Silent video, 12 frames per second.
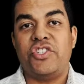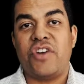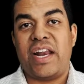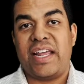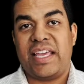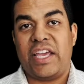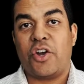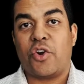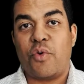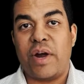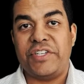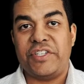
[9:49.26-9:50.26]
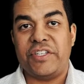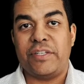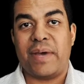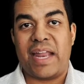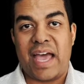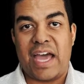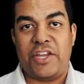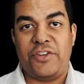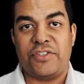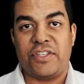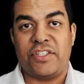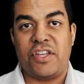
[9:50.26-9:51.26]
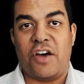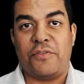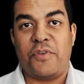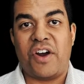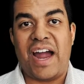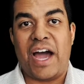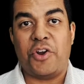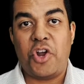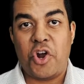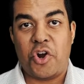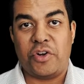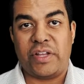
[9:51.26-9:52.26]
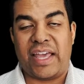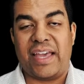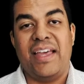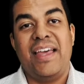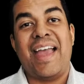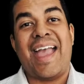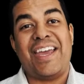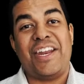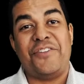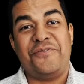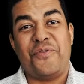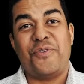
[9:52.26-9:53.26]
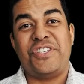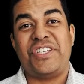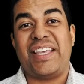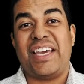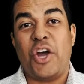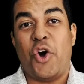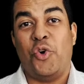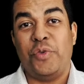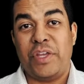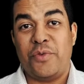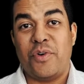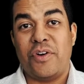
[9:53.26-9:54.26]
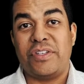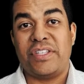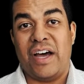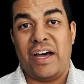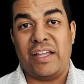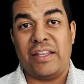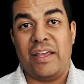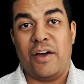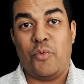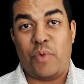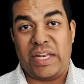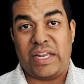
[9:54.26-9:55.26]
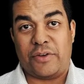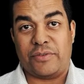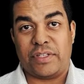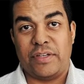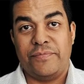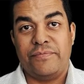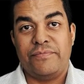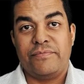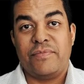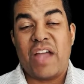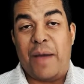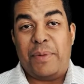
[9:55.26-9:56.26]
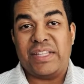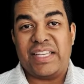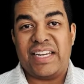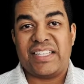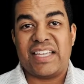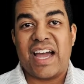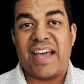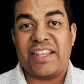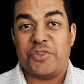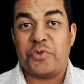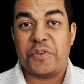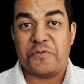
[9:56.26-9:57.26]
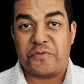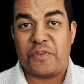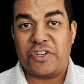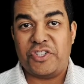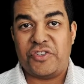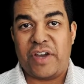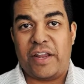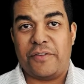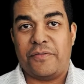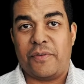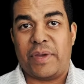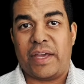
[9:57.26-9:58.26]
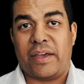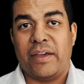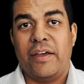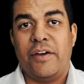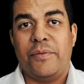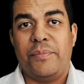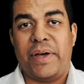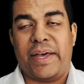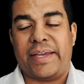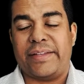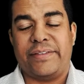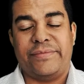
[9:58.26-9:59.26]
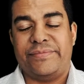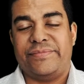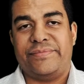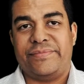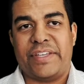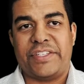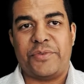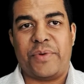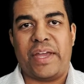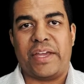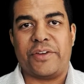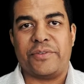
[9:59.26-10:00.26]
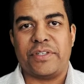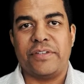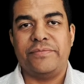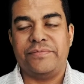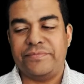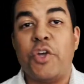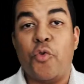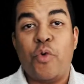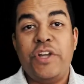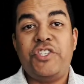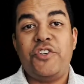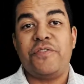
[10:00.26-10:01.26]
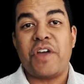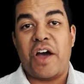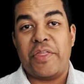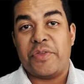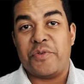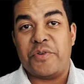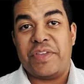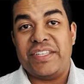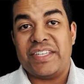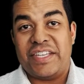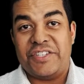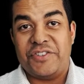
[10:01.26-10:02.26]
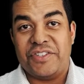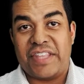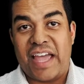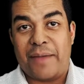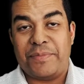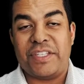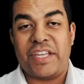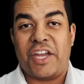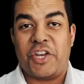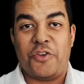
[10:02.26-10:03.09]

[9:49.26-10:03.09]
to try to get your questions about how to use the software out early. And unfortunately, it only works on Windows. I'm a Linux guy. That's really frustrating for me, but That's the way it goes. So once you've gone through these initial steps and